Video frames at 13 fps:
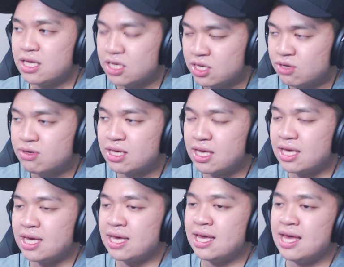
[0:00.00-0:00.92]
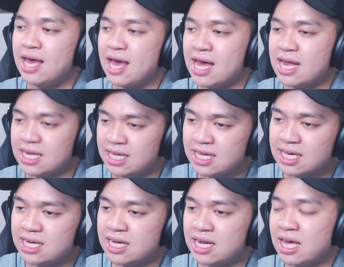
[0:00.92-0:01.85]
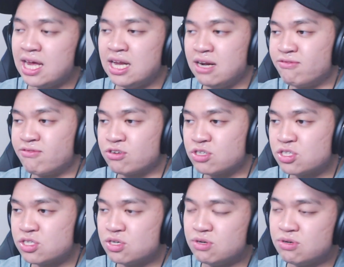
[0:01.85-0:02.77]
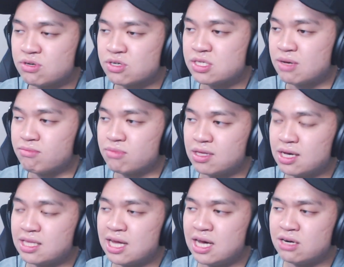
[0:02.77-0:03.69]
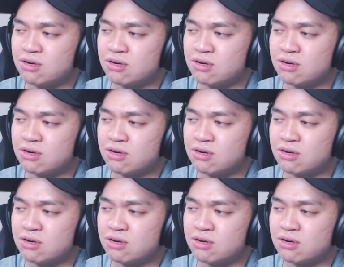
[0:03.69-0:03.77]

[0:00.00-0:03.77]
Yuki, and Yeeun in a verse 2 or something like that,